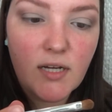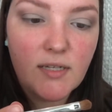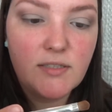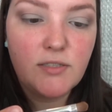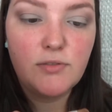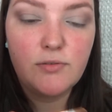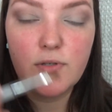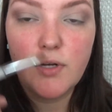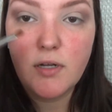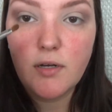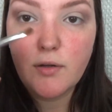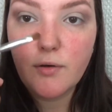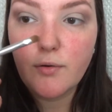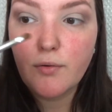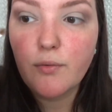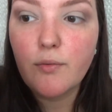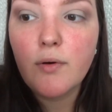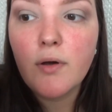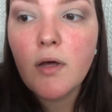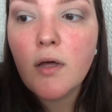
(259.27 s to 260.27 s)
I do not
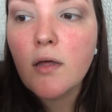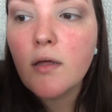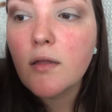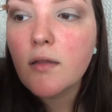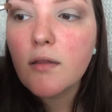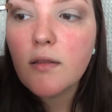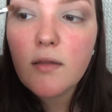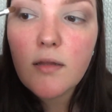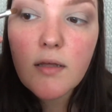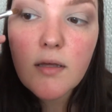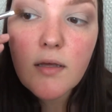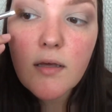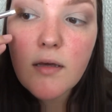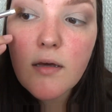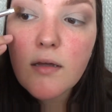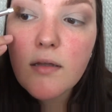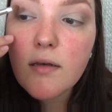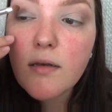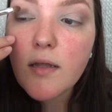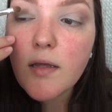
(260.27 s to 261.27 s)
know the
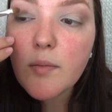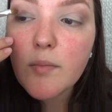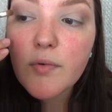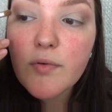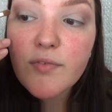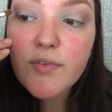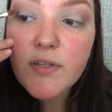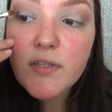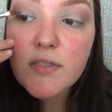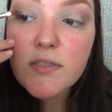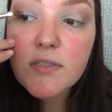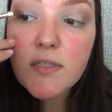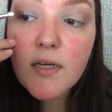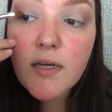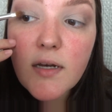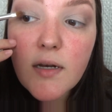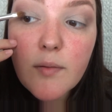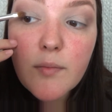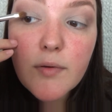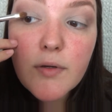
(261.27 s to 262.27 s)
name of this,
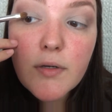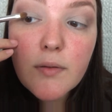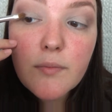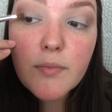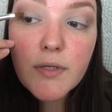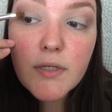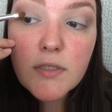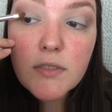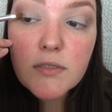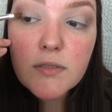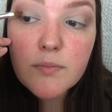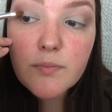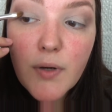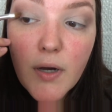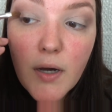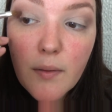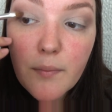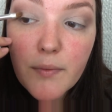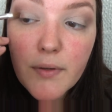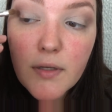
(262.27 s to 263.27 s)
and I'm going to be just
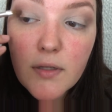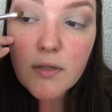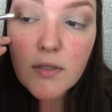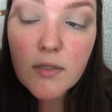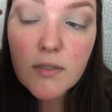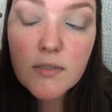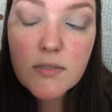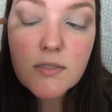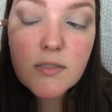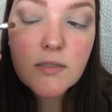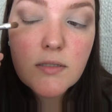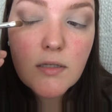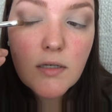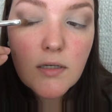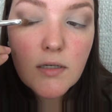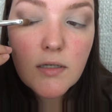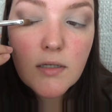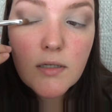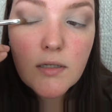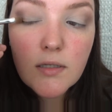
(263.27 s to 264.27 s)
popping this
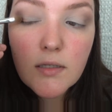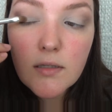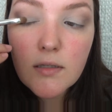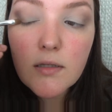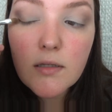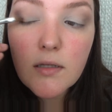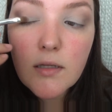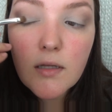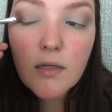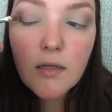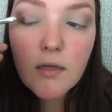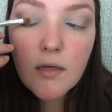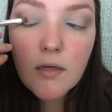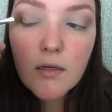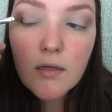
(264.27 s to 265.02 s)
on the